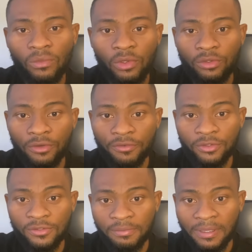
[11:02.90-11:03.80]
your
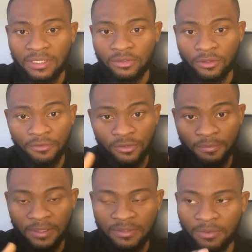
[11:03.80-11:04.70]
photo
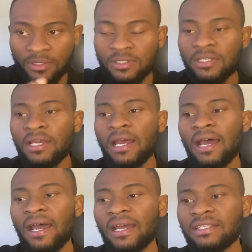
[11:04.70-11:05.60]
passport,
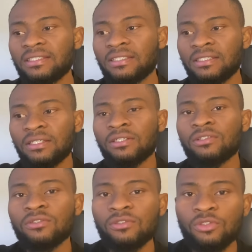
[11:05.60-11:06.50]
and
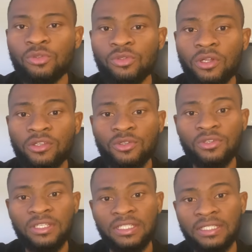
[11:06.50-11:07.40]
you also
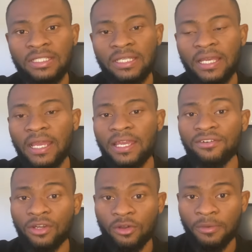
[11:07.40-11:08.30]
need a
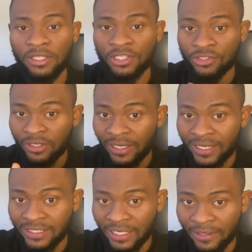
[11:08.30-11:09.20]
recommendation
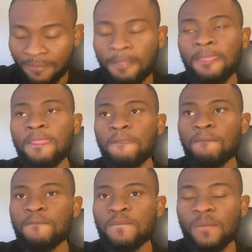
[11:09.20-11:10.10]
letter.
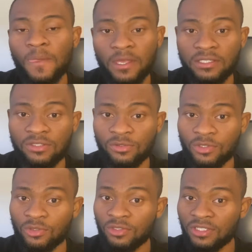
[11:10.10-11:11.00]
Yes, you
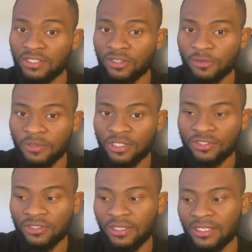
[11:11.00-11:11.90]
also need a
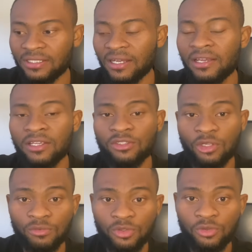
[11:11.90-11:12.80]
recommendation letter.
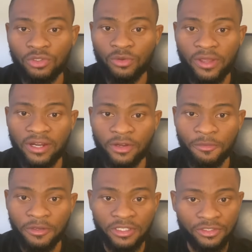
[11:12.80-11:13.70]
Some schools require
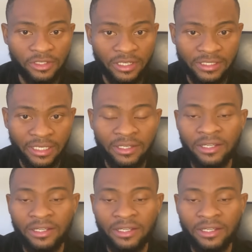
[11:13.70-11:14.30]
recommendation letter